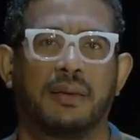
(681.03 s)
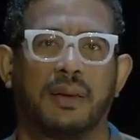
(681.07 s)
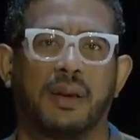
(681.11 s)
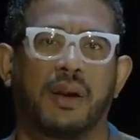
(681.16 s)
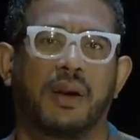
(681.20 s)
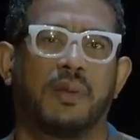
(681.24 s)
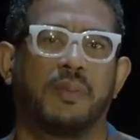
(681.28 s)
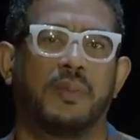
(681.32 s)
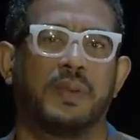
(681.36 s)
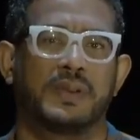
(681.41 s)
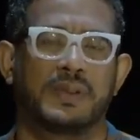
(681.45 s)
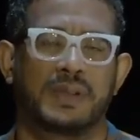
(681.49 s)

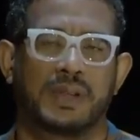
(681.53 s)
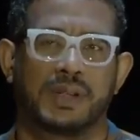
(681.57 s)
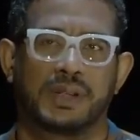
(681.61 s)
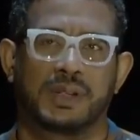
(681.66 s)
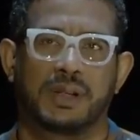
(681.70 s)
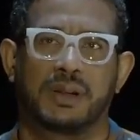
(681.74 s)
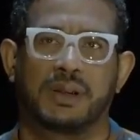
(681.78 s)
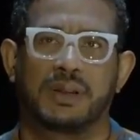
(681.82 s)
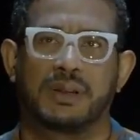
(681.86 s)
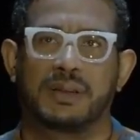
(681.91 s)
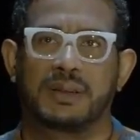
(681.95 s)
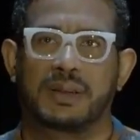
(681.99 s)
young
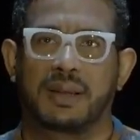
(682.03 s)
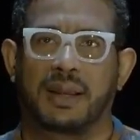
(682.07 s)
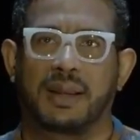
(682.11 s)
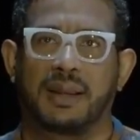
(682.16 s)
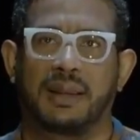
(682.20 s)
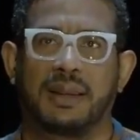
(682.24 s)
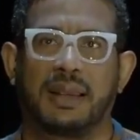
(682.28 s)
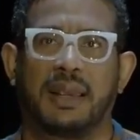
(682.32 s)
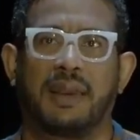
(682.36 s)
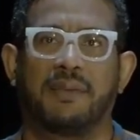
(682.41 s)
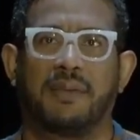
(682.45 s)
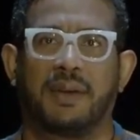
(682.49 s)
musicians
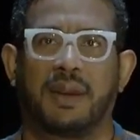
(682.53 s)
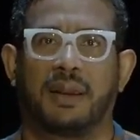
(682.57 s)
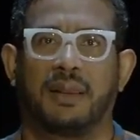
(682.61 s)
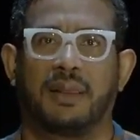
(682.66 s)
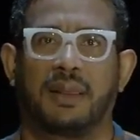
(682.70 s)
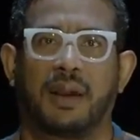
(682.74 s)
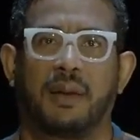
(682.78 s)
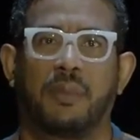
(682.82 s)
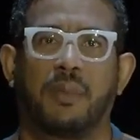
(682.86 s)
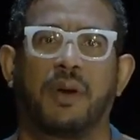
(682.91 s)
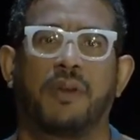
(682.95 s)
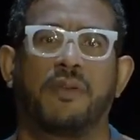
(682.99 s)
and giving
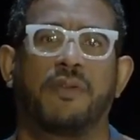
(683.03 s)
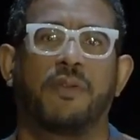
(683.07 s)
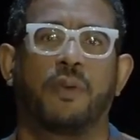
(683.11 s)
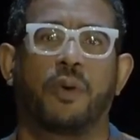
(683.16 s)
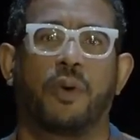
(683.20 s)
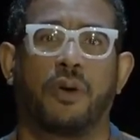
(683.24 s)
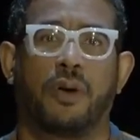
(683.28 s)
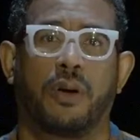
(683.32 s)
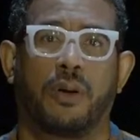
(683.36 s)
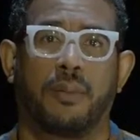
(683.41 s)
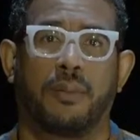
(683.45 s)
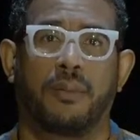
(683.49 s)
them a
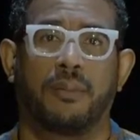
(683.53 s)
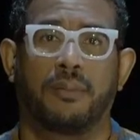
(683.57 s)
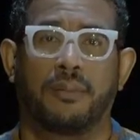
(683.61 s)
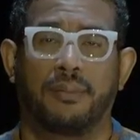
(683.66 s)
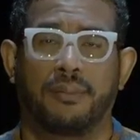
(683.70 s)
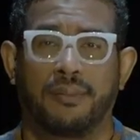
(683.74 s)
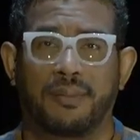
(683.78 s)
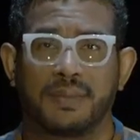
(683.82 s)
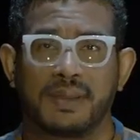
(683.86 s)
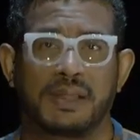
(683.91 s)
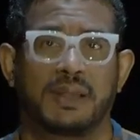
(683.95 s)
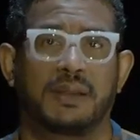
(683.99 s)
forum
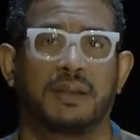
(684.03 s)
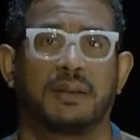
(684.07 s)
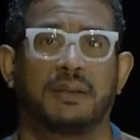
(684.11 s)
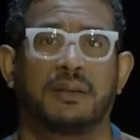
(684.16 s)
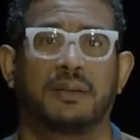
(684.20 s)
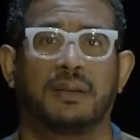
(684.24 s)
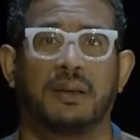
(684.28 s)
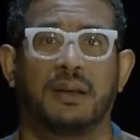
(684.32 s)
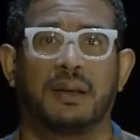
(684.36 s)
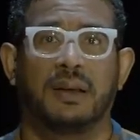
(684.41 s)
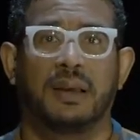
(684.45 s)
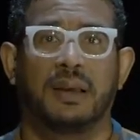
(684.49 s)
to